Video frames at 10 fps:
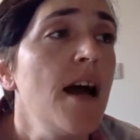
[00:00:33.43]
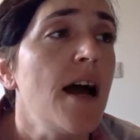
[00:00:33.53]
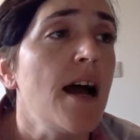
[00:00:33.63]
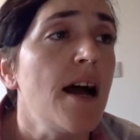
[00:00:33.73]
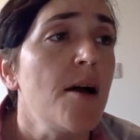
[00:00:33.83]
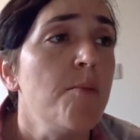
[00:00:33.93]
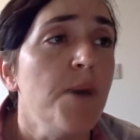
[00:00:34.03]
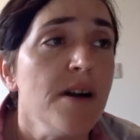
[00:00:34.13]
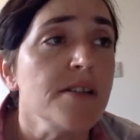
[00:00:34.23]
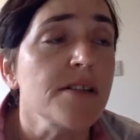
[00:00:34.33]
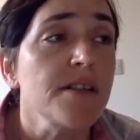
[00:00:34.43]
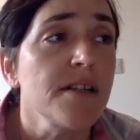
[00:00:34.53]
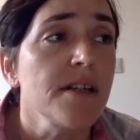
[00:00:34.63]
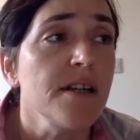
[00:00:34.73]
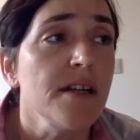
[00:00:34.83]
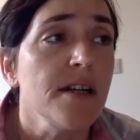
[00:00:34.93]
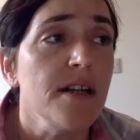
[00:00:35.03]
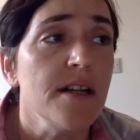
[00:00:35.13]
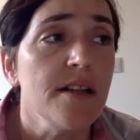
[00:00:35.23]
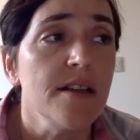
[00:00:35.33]
But
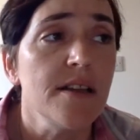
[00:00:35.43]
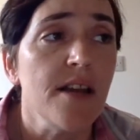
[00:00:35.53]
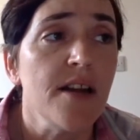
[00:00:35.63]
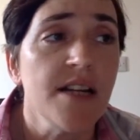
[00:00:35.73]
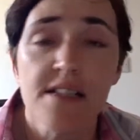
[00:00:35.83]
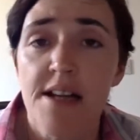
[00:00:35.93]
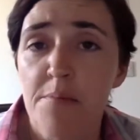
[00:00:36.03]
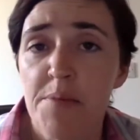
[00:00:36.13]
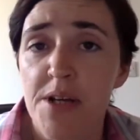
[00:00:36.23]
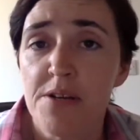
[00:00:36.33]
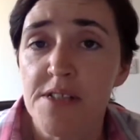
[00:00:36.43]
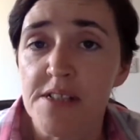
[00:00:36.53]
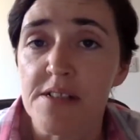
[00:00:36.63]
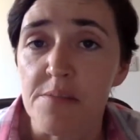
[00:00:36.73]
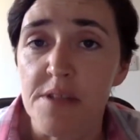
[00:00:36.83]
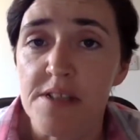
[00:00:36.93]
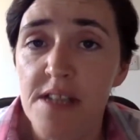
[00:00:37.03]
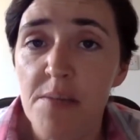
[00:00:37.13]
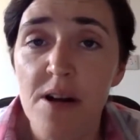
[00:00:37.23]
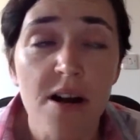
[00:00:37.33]
there is an MP who did something
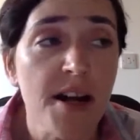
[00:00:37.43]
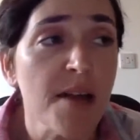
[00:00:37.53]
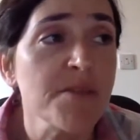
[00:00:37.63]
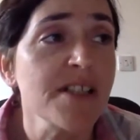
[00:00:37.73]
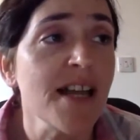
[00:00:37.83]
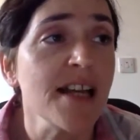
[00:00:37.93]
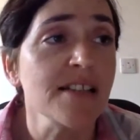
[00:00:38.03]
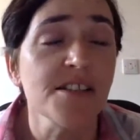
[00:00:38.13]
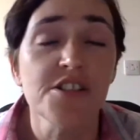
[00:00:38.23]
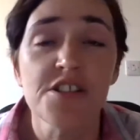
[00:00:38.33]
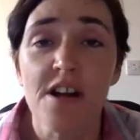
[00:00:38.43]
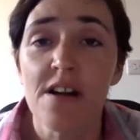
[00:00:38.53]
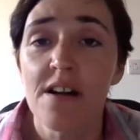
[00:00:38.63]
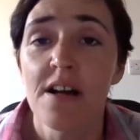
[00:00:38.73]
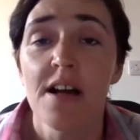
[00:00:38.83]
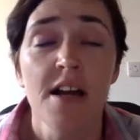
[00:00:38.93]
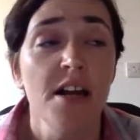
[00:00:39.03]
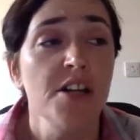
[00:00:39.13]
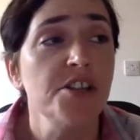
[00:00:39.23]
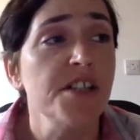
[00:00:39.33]
similar. Her name is Naz Shah.
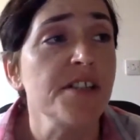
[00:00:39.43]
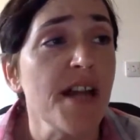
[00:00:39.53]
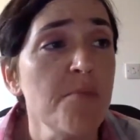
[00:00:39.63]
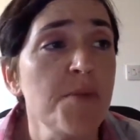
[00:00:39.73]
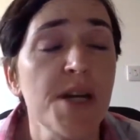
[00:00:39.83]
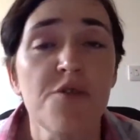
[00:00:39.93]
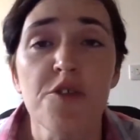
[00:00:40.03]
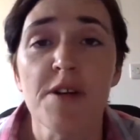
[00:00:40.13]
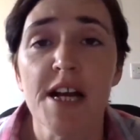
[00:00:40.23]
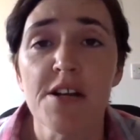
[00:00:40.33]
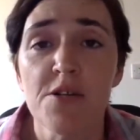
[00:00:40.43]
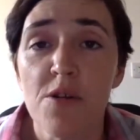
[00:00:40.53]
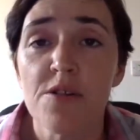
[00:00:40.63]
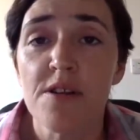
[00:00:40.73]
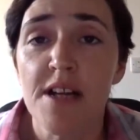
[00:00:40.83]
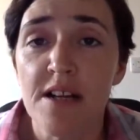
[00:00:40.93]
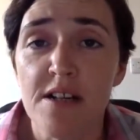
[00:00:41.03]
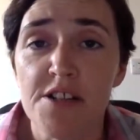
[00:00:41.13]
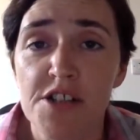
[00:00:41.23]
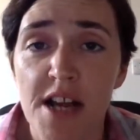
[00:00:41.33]
She is an MP for a northern
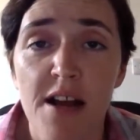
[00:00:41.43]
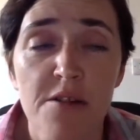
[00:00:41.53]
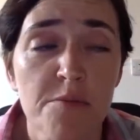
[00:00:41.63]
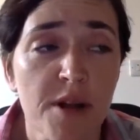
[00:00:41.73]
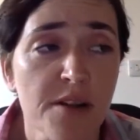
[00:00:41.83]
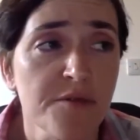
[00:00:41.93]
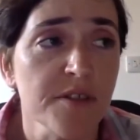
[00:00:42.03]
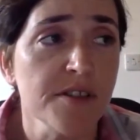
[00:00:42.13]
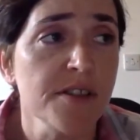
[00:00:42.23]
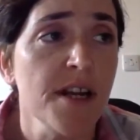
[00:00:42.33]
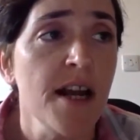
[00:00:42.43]
English town, Bradford.